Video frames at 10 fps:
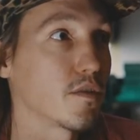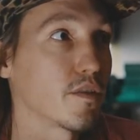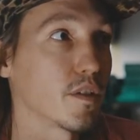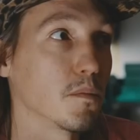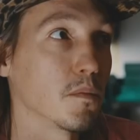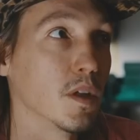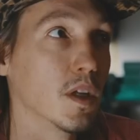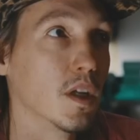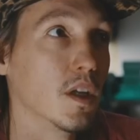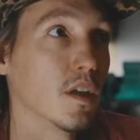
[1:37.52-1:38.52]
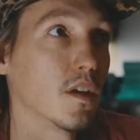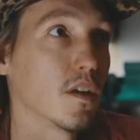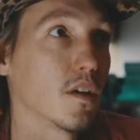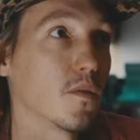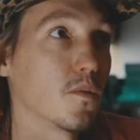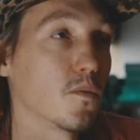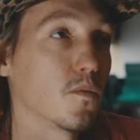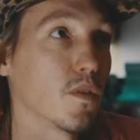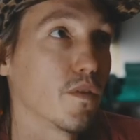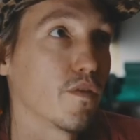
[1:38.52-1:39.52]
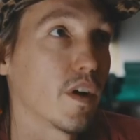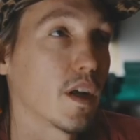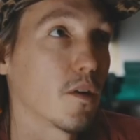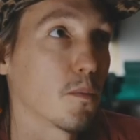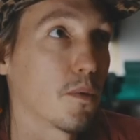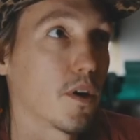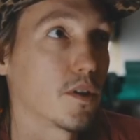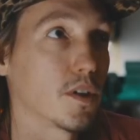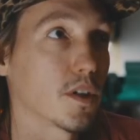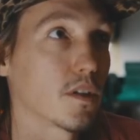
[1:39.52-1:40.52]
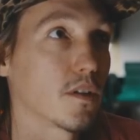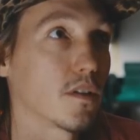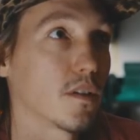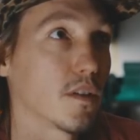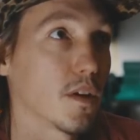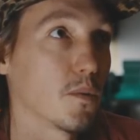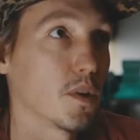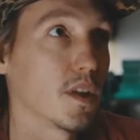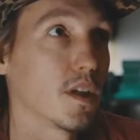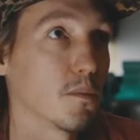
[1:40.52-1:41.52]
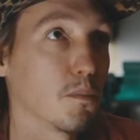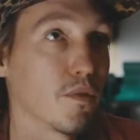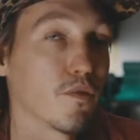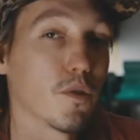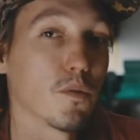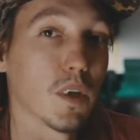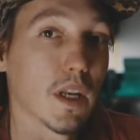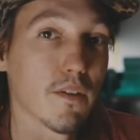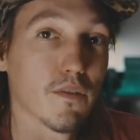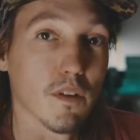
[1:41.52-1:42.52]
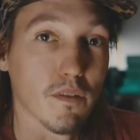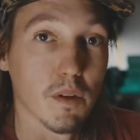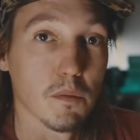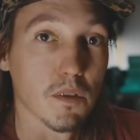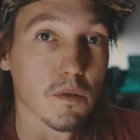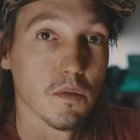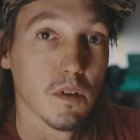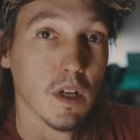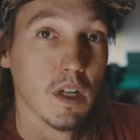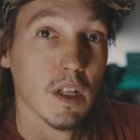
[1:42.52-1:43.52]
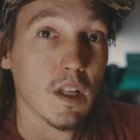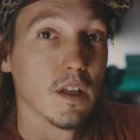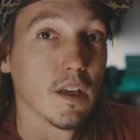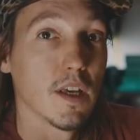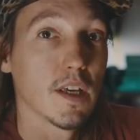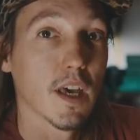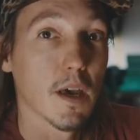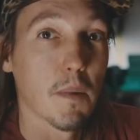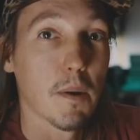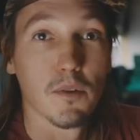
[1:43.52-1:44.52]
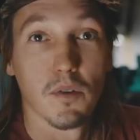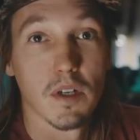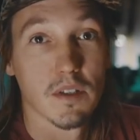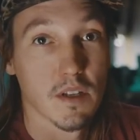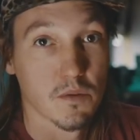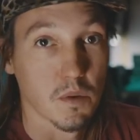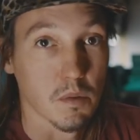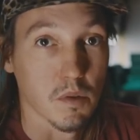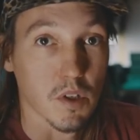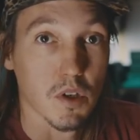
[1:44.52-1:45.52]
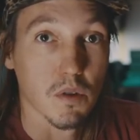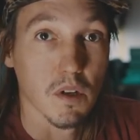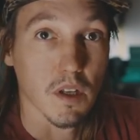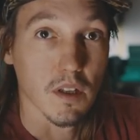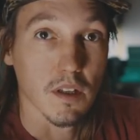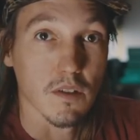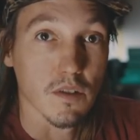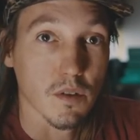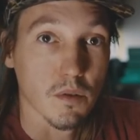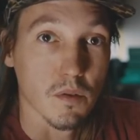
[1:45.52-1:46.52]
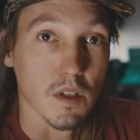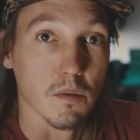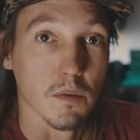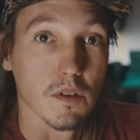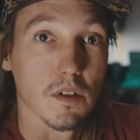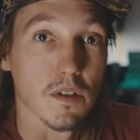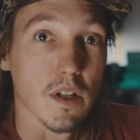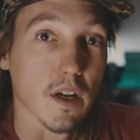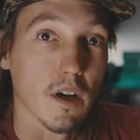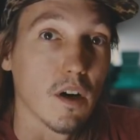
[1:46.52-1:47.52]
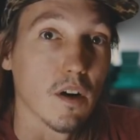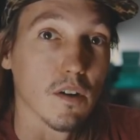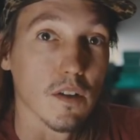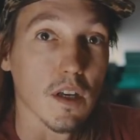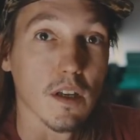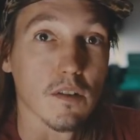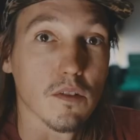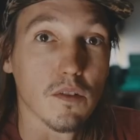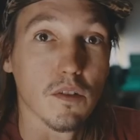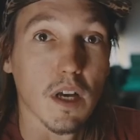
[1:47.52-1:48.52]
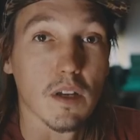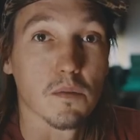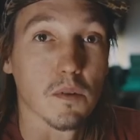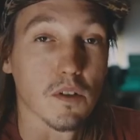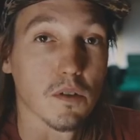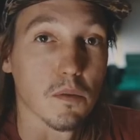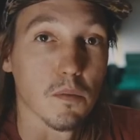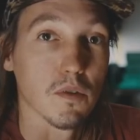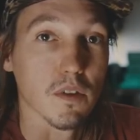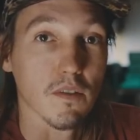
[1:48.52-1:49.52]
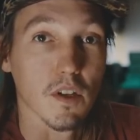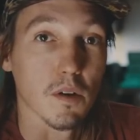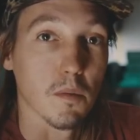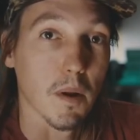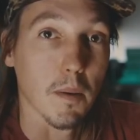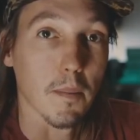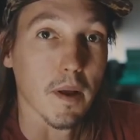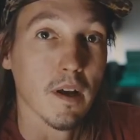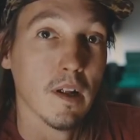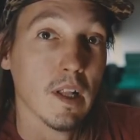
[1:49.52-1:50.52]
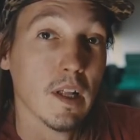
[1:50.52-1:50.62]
film, the final project that we did before we left the film school, he came up to us as we were shooting it in school and was just like, oh yeah, do you guys want to shoot a music video, blah blah blah.